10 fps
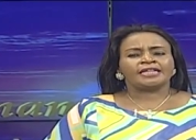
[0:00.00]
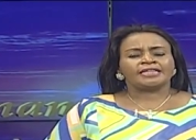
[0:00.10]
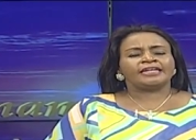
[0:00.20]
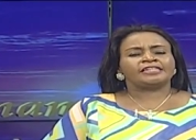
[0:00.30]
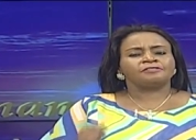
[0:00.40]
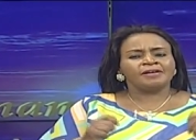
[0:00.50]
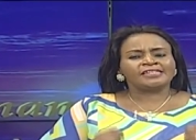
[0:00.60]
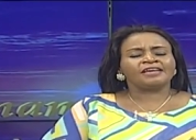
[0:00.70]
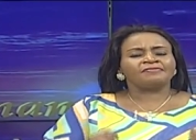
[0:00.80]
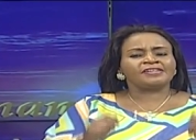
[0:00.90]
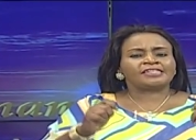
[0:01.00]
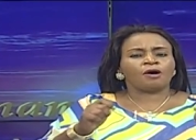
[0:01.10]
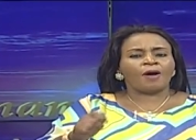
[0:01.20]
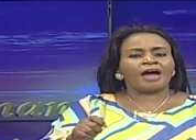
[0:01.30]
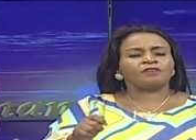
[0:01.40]
then it means if He's
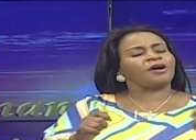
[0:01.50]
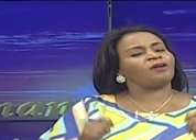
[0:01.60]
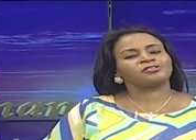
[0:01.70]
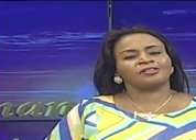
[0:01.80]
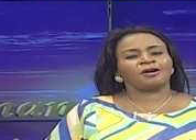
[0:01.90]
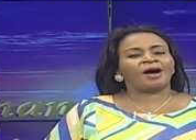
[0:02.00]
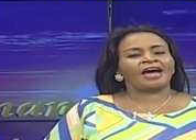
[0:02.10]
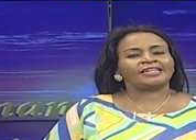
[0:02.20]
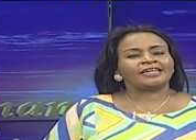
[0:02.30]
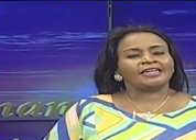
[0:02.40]
the Word, we are also the Word.